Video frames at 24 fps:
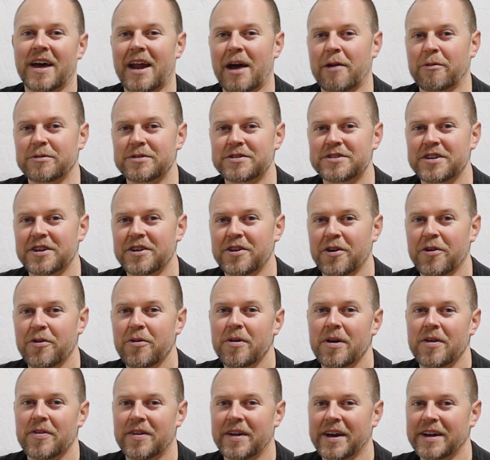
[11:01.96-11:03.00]
and I will see
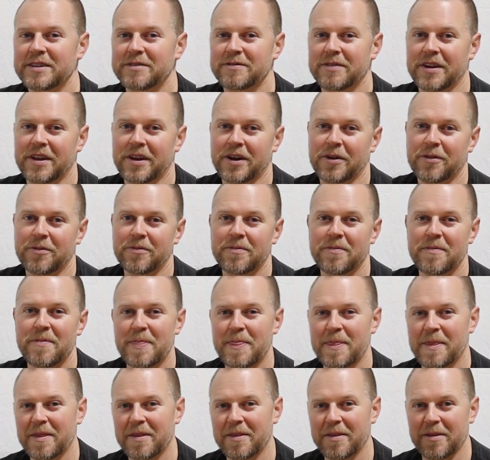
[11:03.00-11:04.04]
you in the next video.
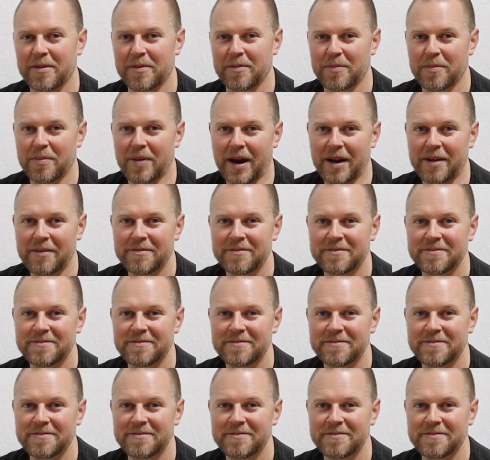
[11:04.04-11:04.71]
Bye.